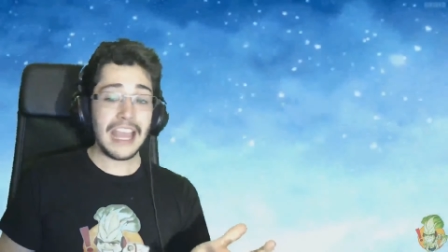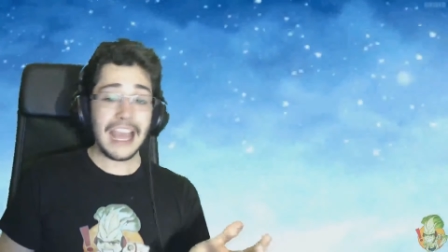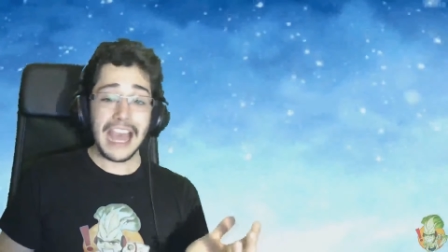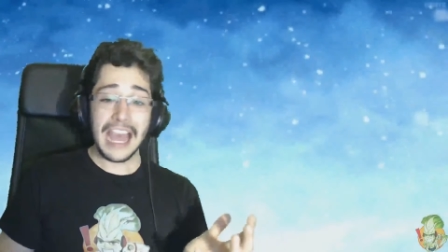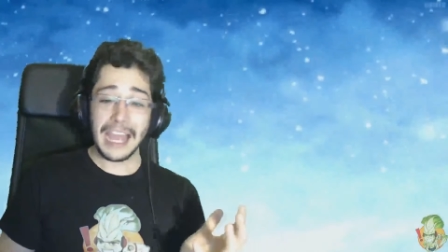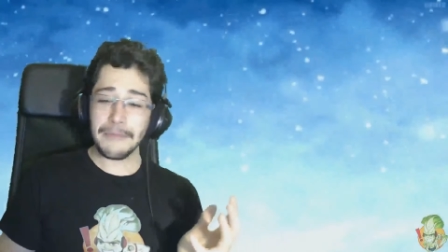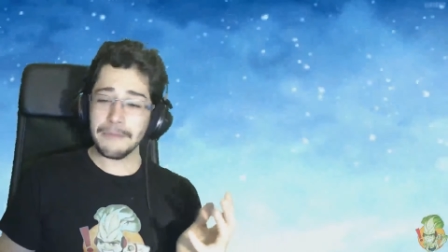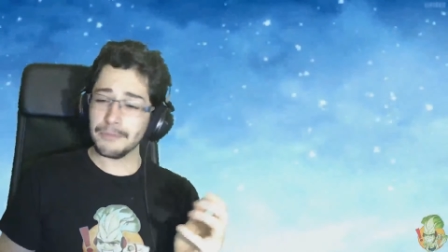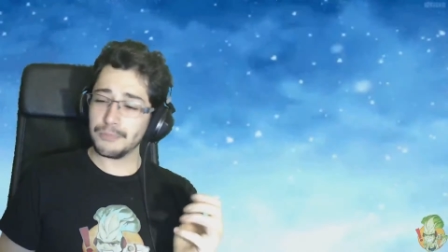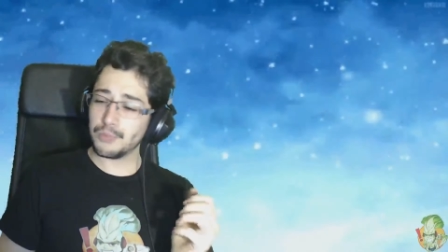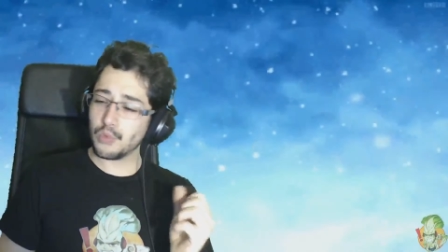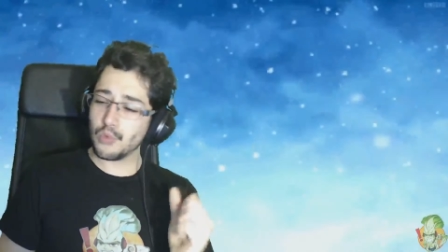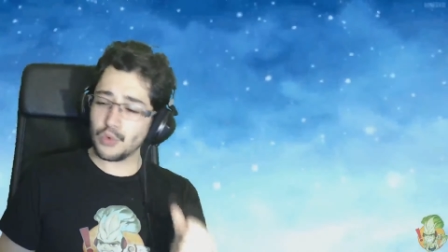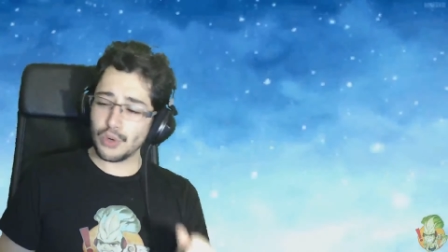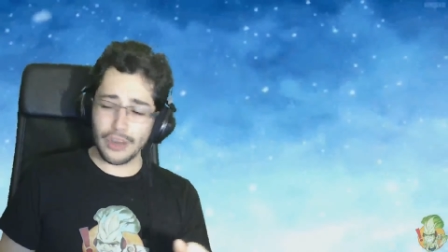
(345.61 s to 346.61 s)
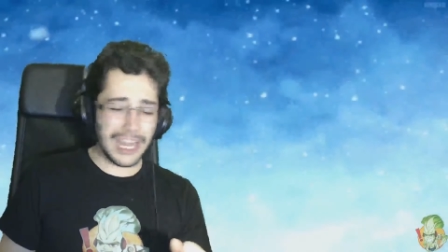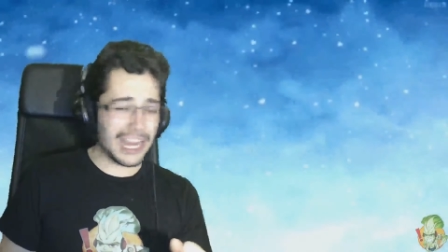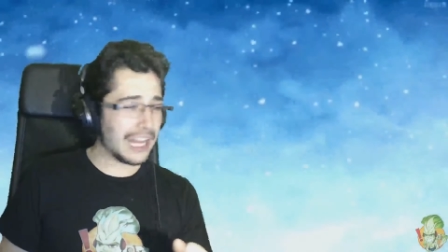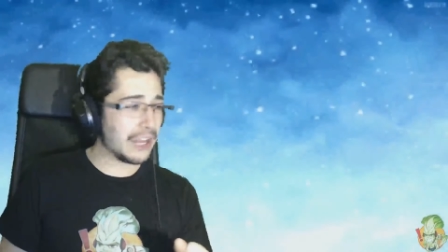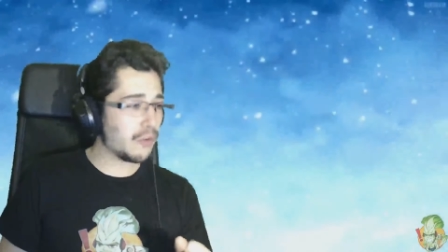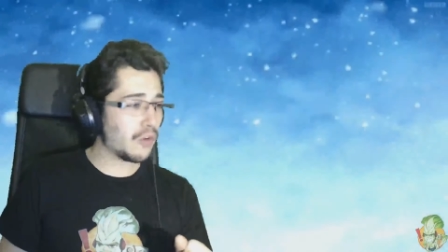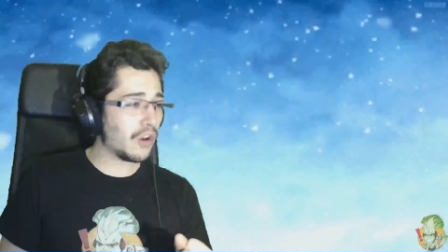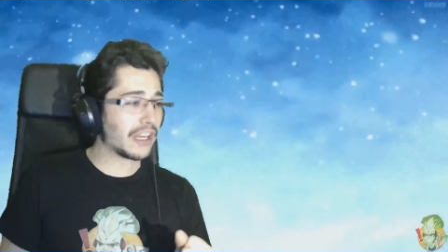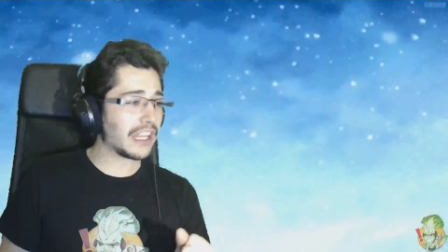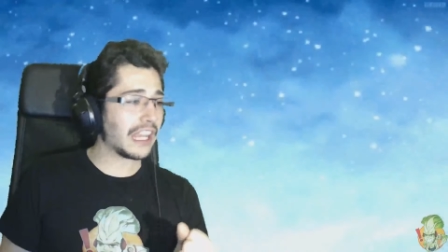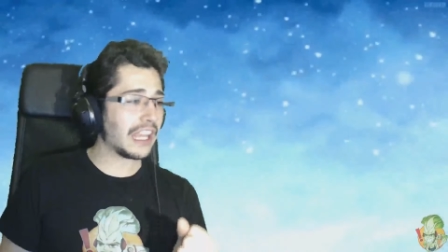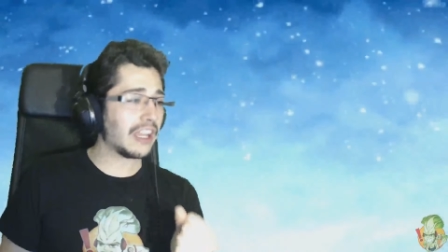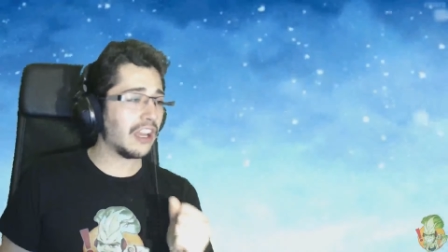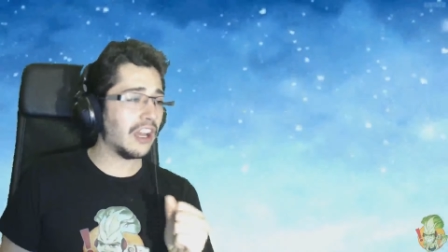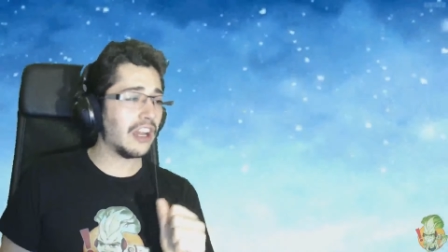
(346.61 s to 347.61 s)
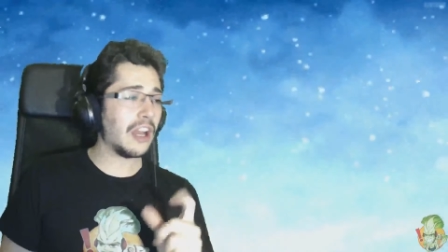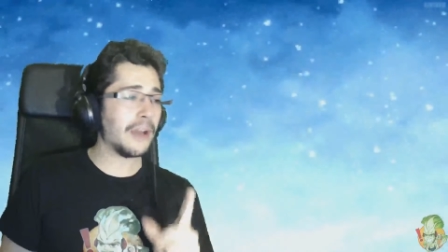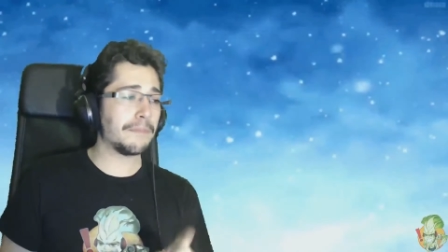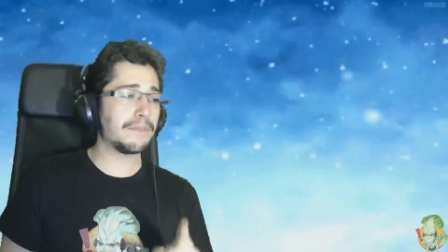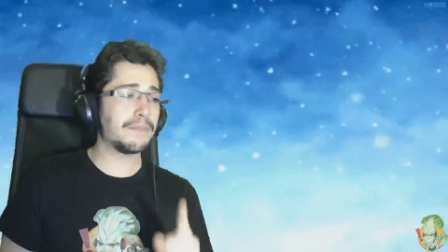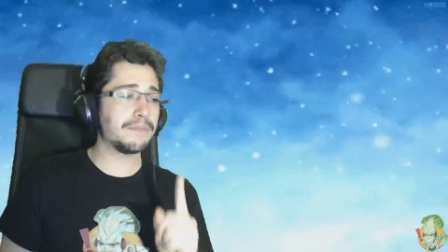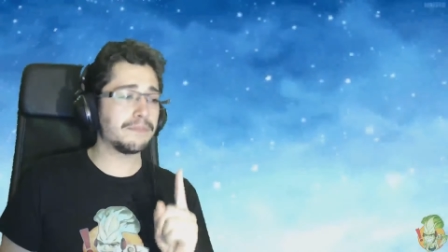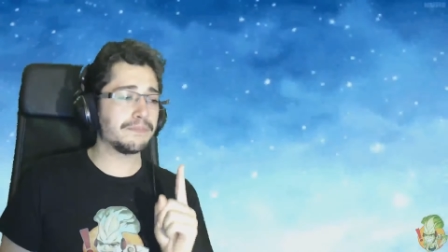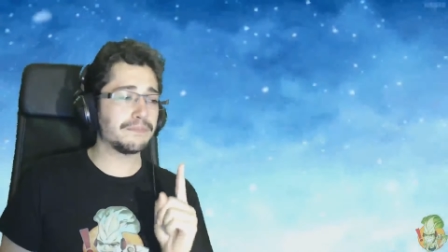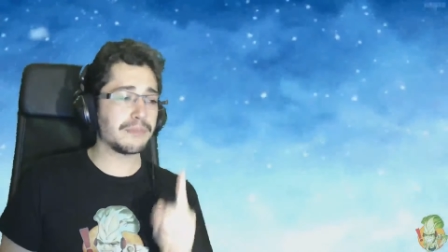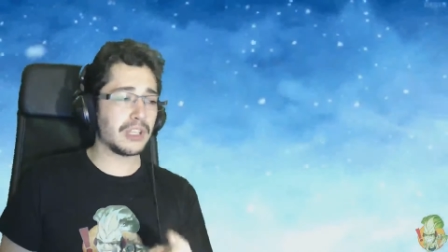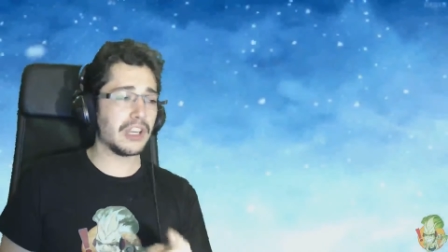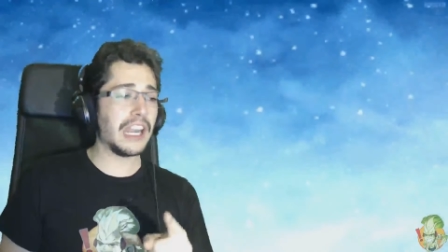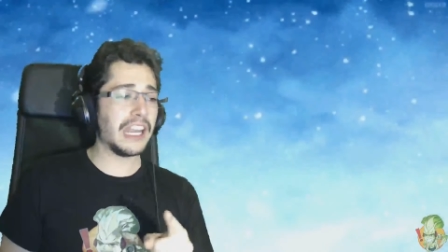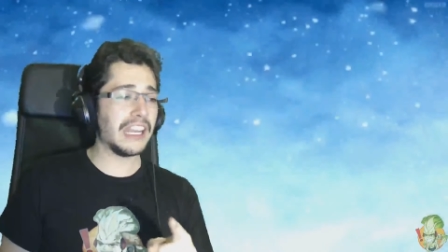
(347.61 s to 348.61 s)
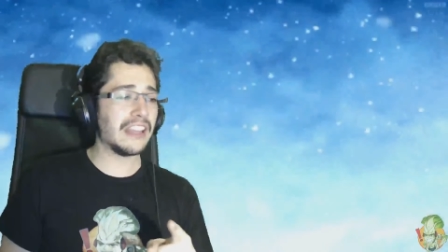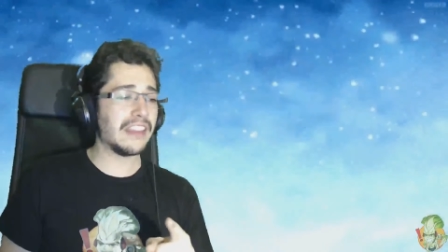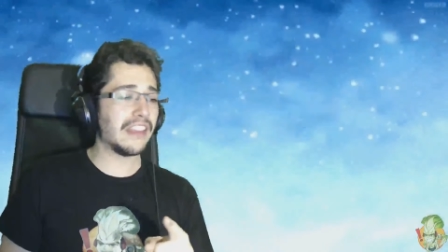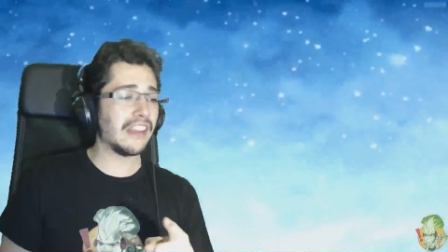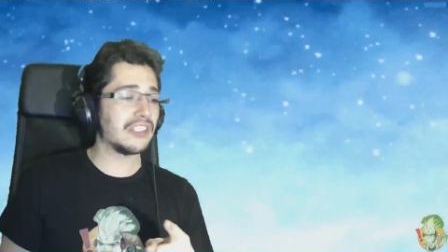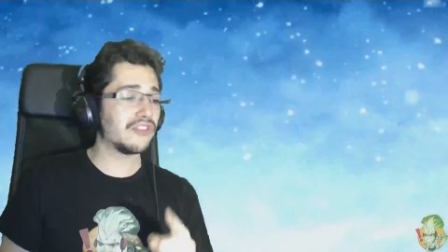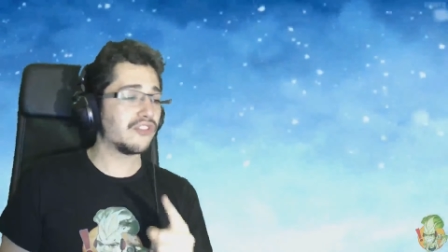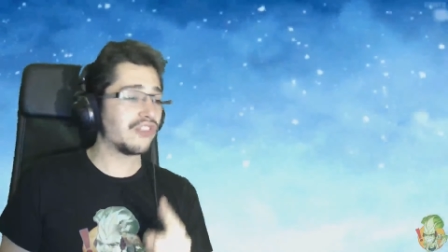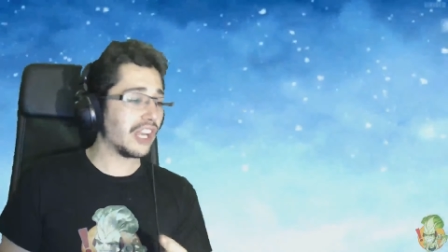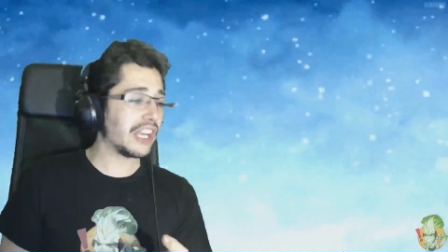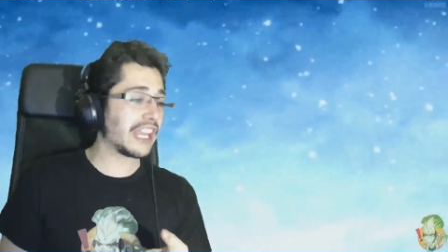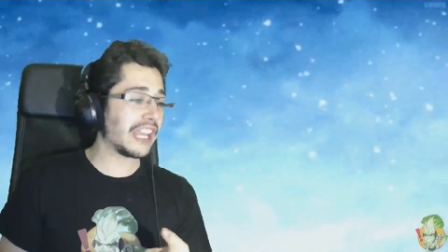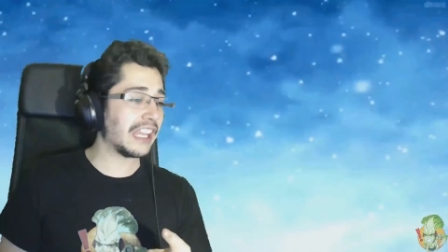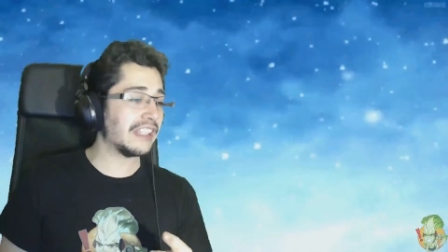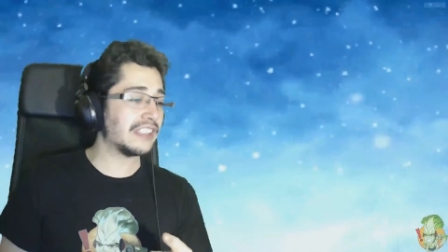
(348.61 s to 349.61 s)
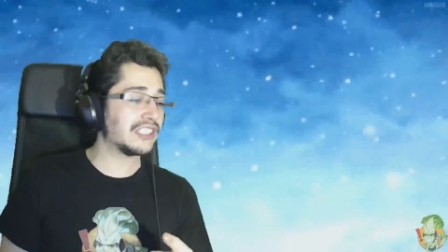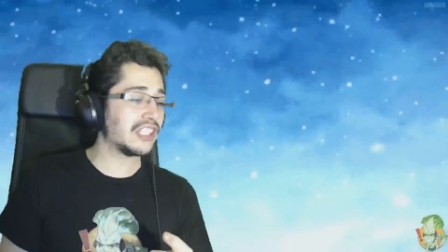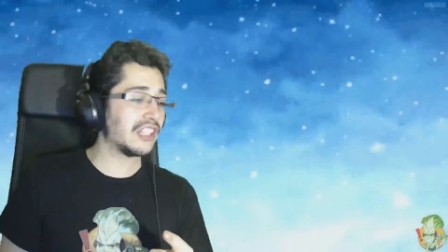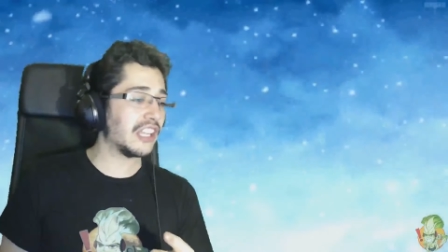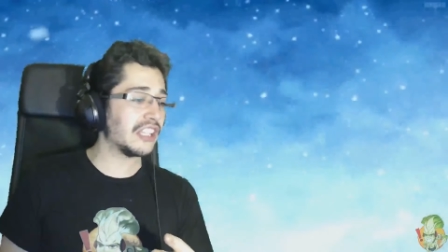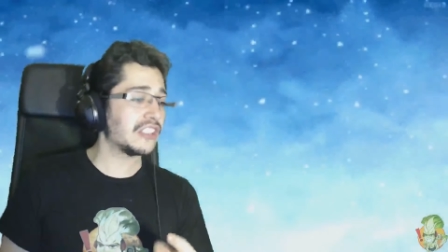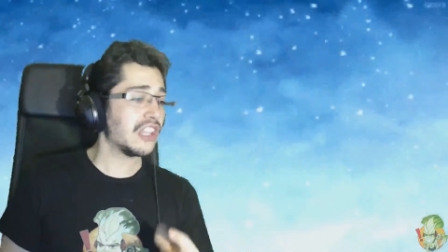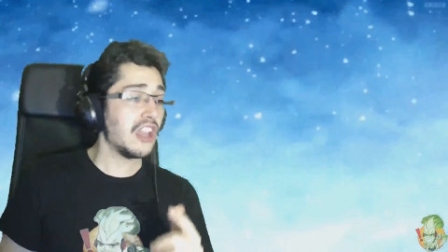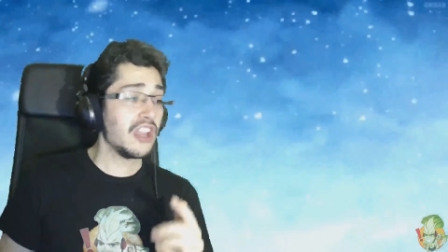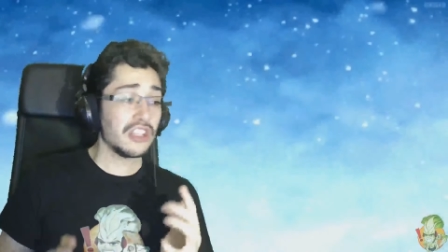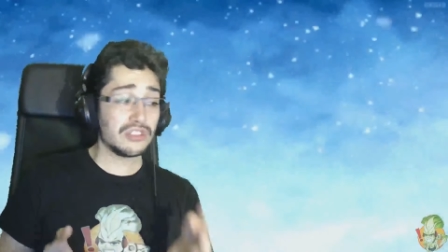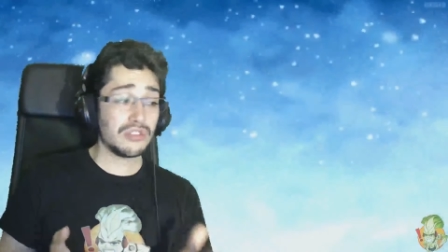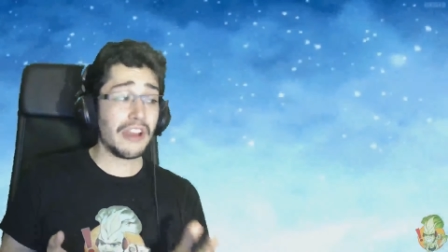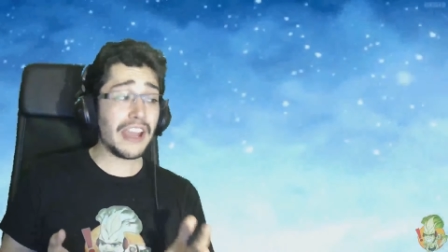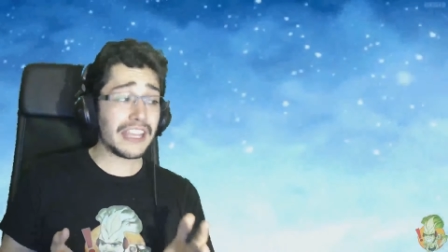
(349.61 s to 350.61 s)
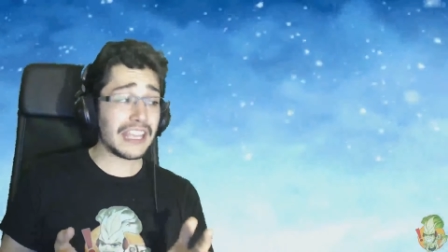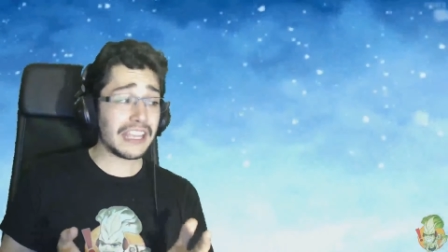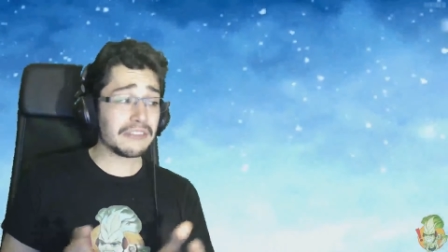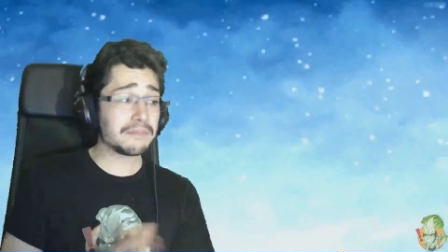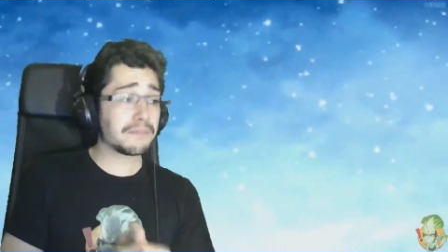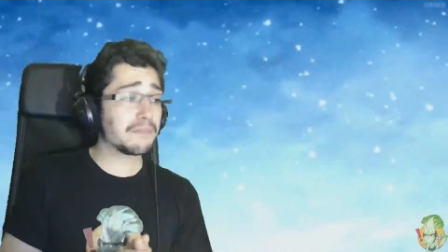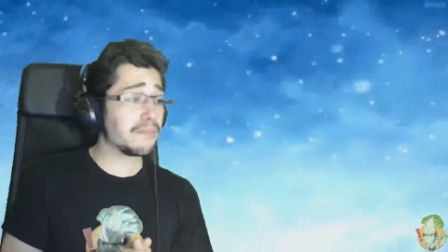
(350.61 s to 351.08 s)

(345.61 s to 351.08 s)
I'm really working on upgrading this freaking internet so I can